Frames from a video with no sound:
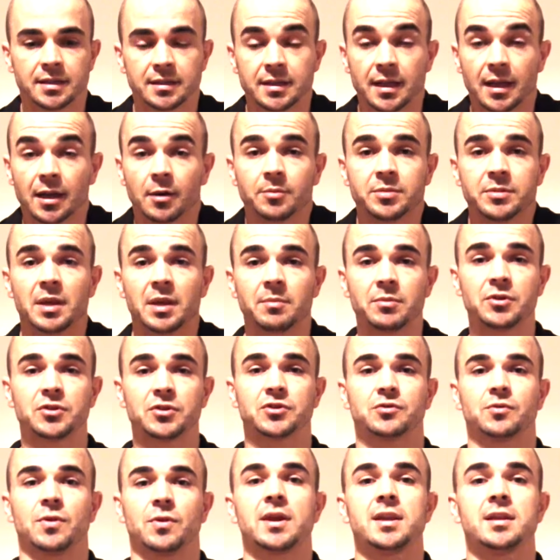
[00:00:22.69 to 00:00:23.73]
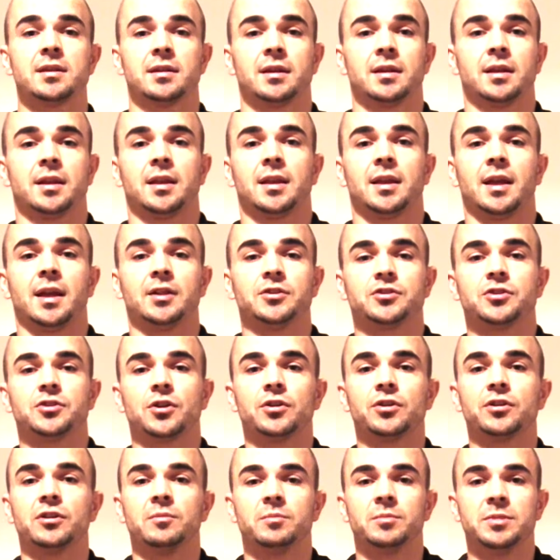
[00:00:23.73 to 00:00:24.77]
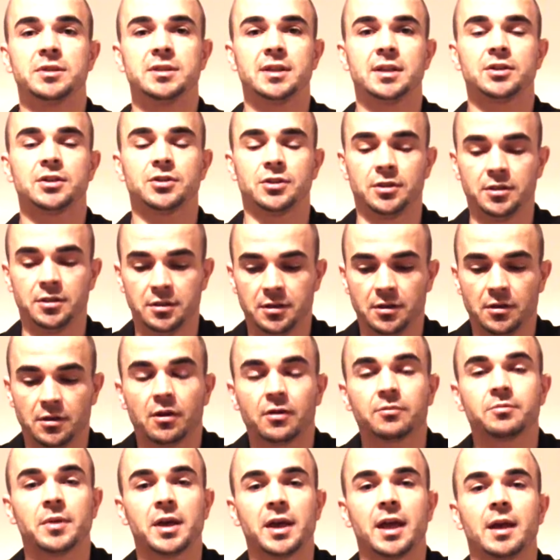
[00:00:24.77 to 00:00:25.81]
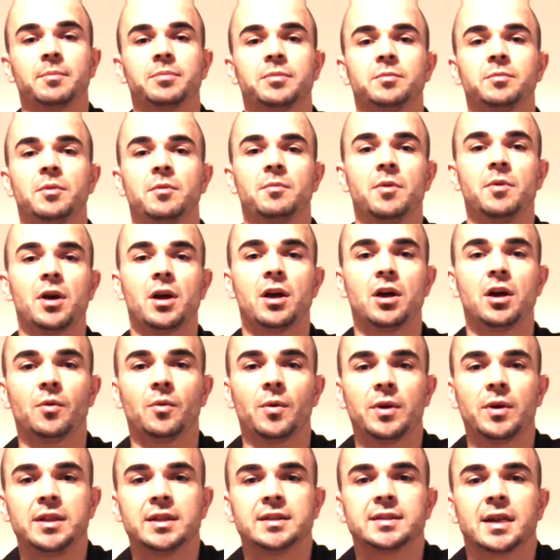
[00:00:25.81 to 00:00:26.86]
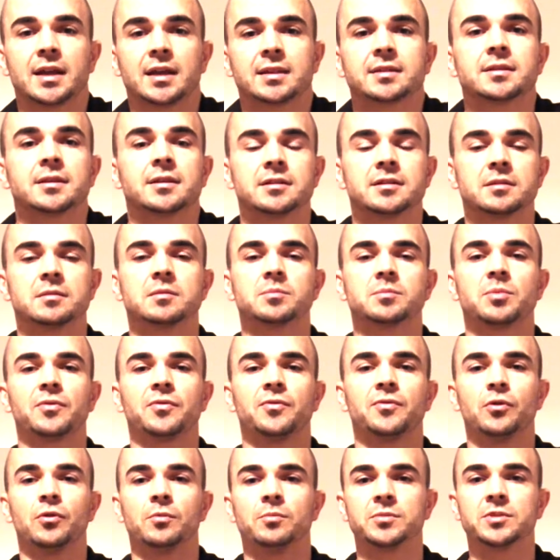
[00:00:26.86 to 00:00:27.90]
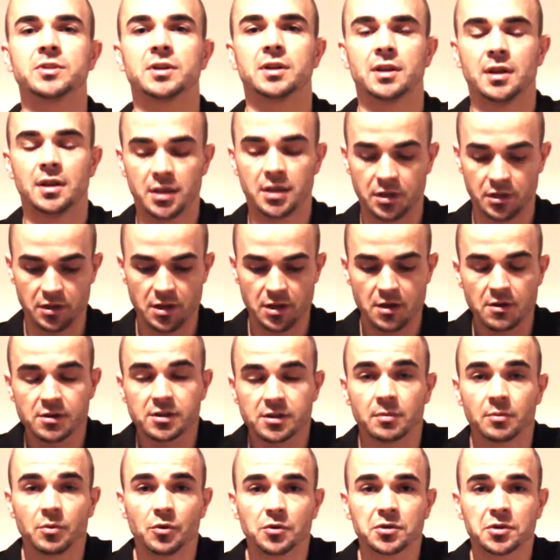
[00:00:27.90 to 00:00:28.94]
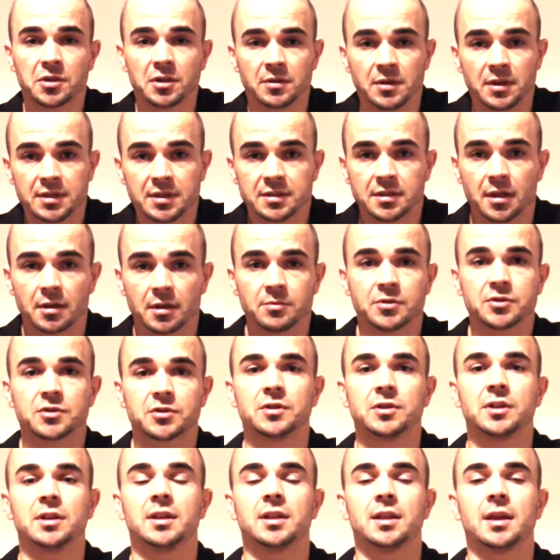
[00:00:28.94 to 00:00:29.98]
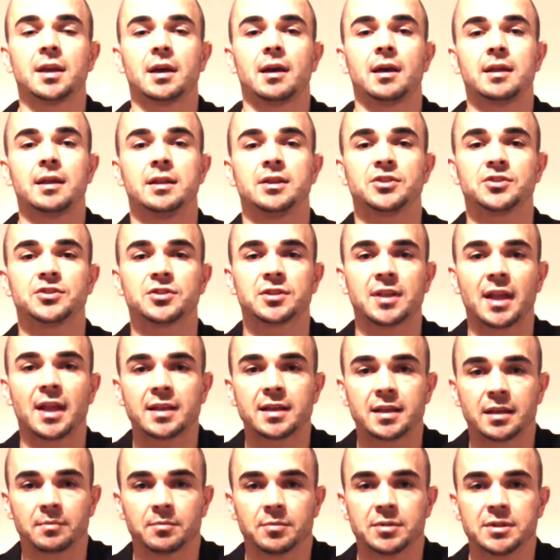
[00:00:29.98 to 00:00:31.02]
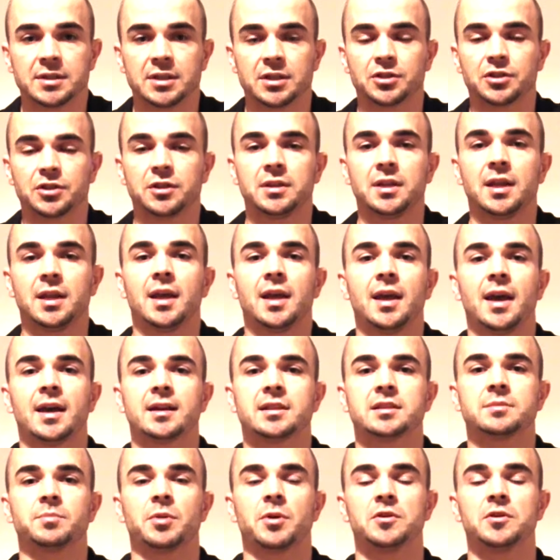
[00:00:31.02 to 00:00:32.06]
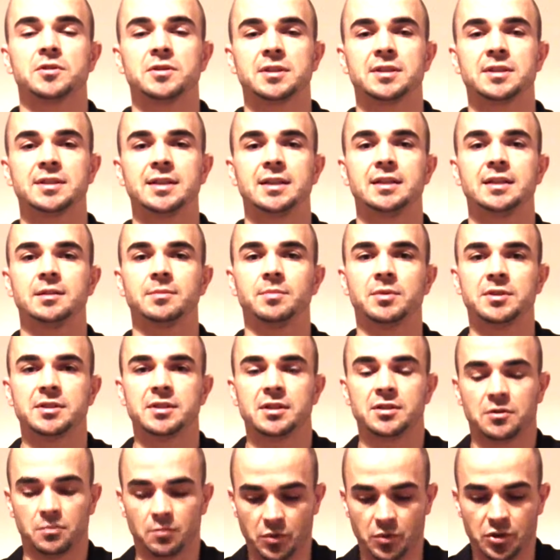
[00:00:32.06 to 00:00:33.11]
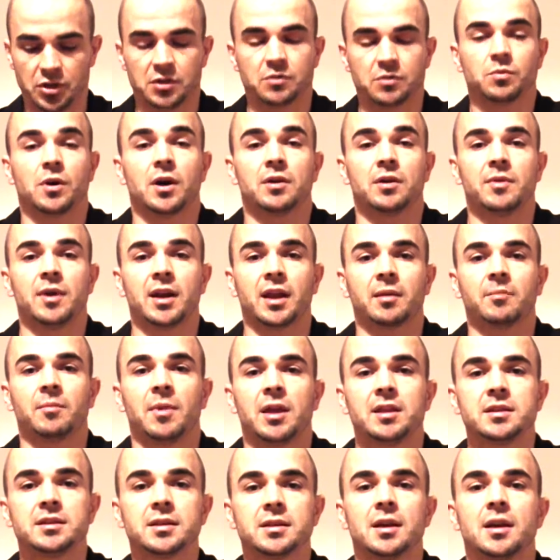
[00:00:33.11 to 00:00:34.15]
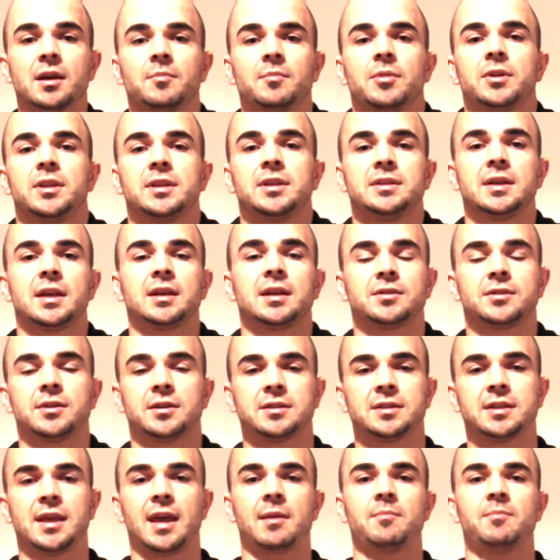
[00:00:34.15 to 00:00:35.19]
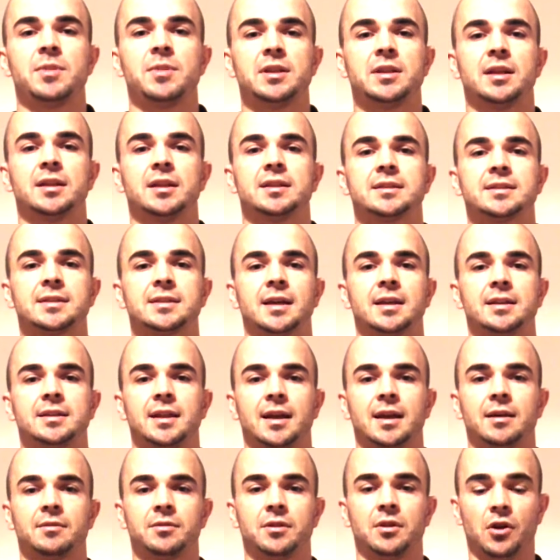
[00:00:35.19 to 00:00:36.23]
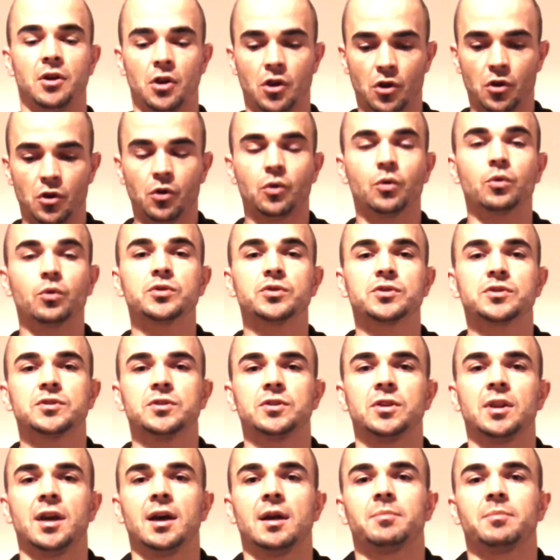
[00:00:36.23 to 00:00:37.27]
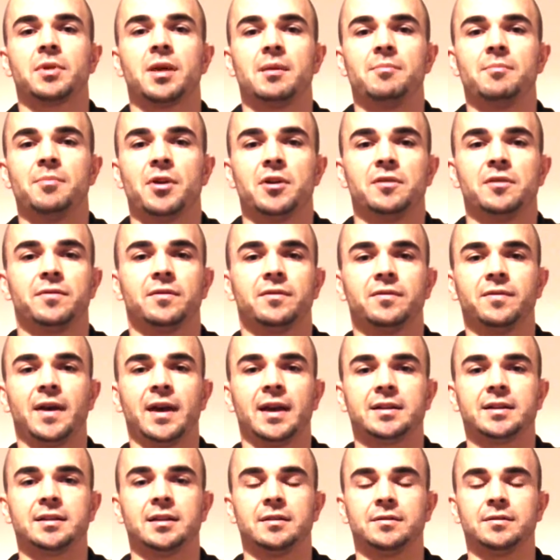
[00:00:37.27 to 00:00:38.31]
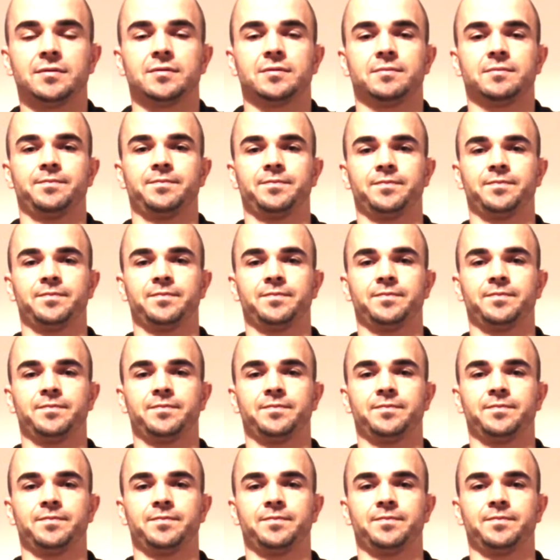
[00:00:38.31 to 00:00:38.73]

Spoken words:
to help demonstrate and show you the position of my abdomen when this exercise is performed. You'll notice I'm also this time stood in a standing position as opposed to seated position, which is what I recommend, but this exercise can be done sat down or stood up, and both effective.